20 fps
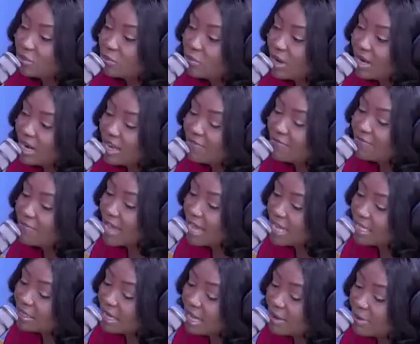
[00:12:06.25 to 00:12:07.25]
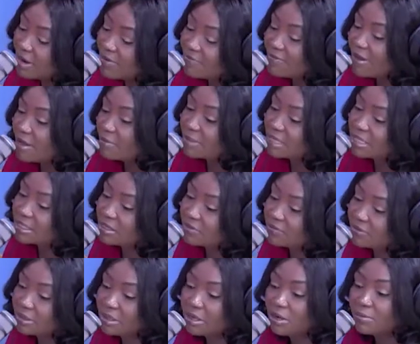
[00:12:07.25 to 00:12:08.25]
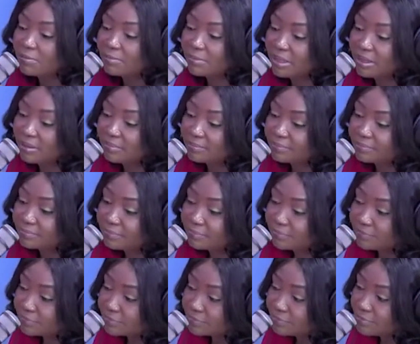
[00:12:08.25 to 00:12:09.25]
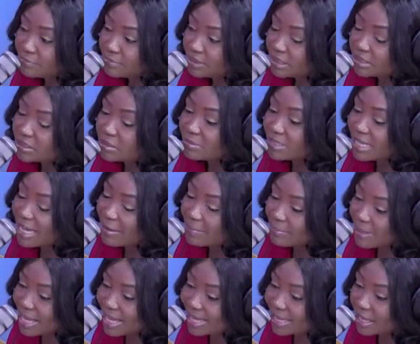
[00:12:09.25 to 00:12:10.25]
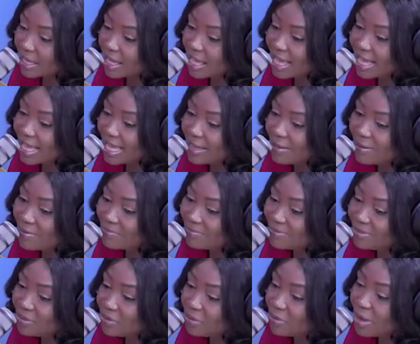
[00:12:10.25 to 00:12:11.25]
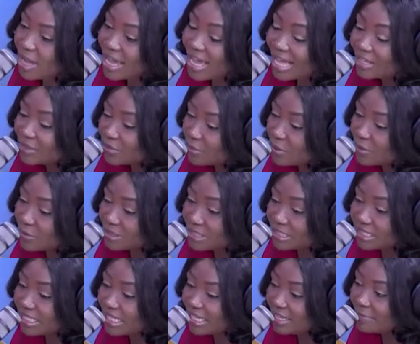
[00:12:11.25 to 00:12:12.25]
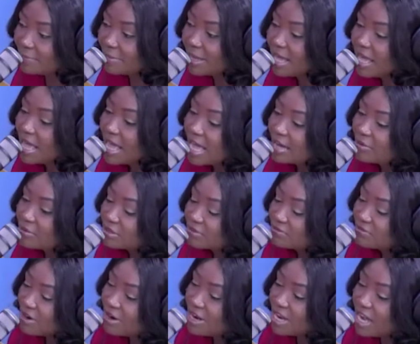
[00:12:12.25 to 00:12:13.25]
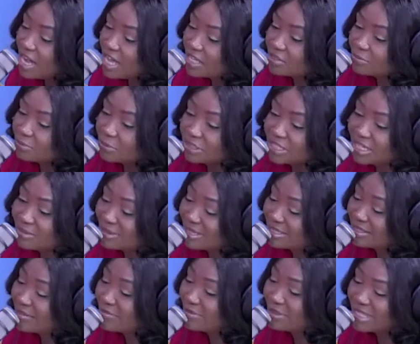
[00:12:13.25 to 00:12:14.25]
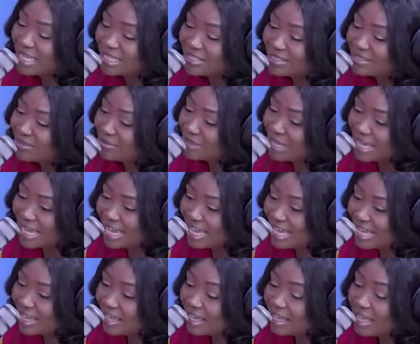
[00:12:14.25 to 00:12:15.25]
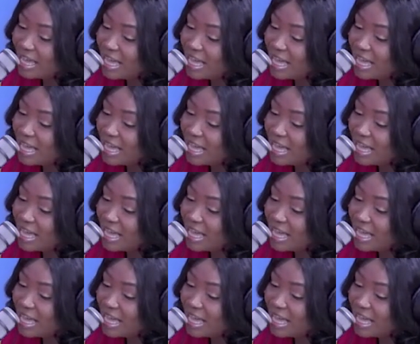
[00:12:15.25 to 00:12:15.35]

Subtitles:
So when I found myself in a company some time back, I had to work with a team and it was very hard to project myself because I just don't care.